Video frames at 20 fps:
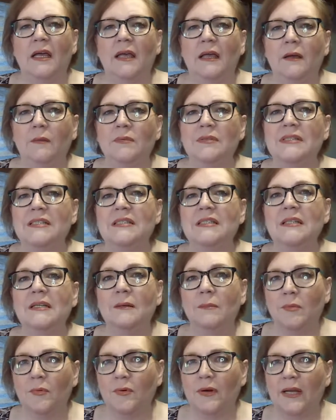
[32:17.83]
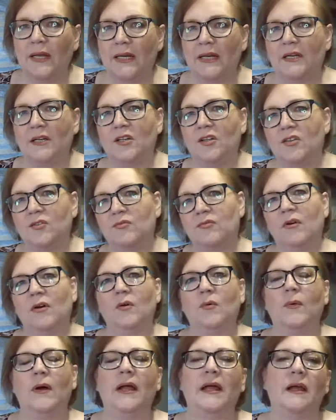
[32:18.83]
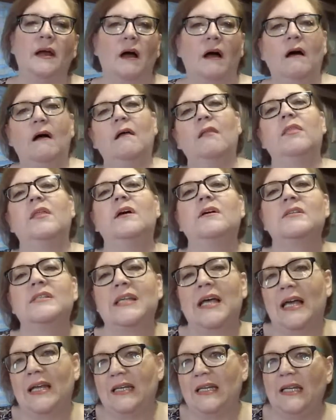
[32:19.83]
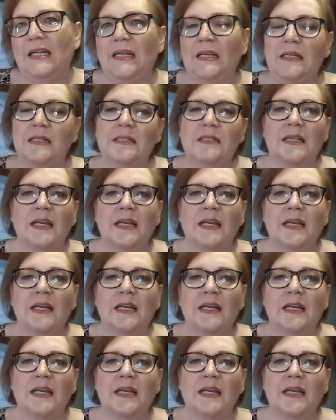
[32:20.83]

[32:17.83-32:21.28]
It was liberating to throw away all those ideas.